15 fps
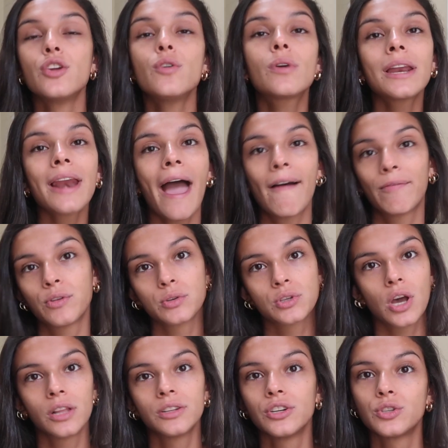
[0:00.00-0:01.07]
you can add those
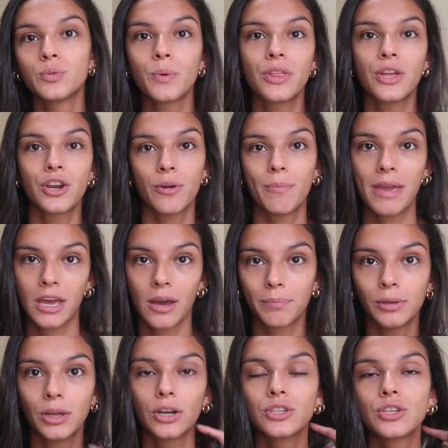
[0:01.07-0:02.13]
colors within your
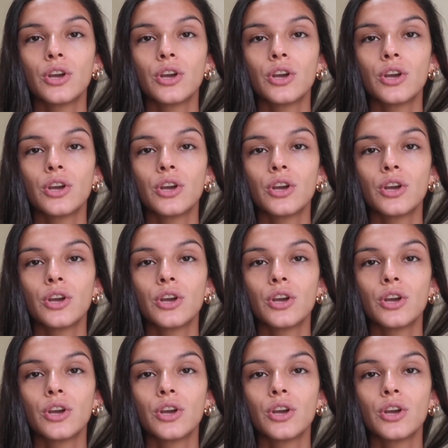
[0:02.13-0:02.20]
makeup look.